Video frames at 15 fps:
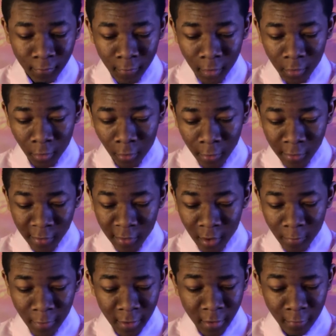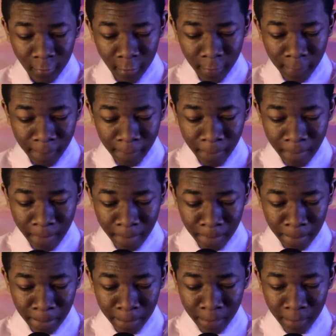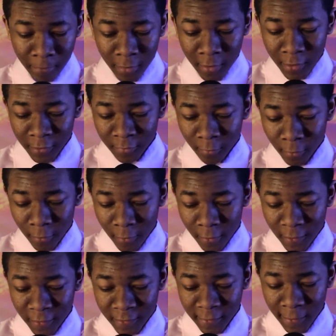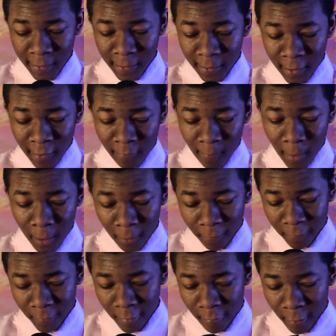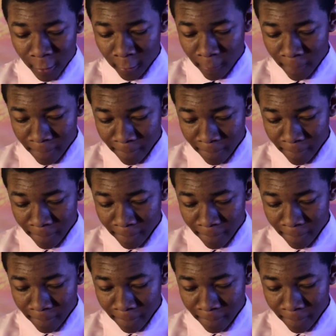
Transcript: The Lord can help anyone. But in his word, he said he gave man a free will,